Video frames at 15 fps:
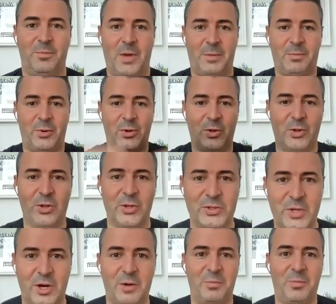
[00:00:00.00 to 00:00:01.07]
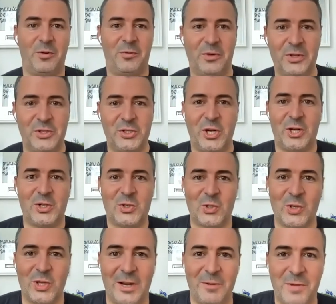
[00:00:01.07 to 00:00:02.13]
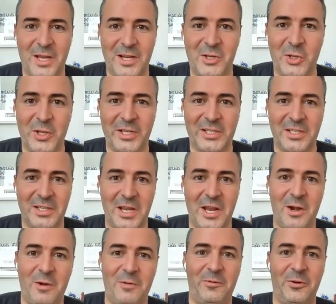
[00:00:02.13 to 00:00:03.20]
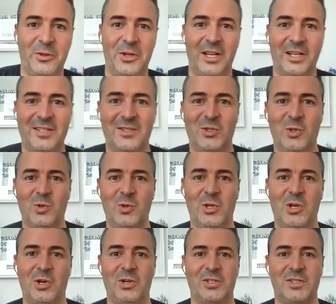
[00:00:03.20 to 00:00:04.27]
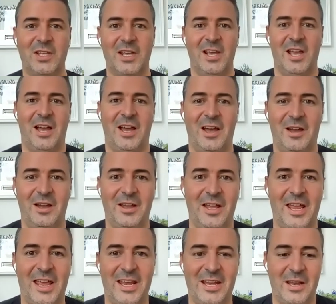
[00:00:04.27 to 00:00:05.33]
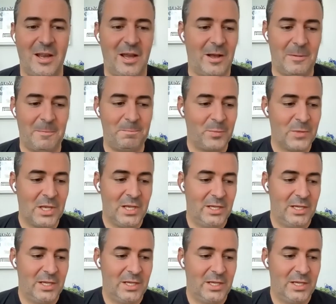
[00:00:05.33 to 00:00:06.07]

I put a little tarp over the chair so that i'm not collecting hair for the next two years uh, and um,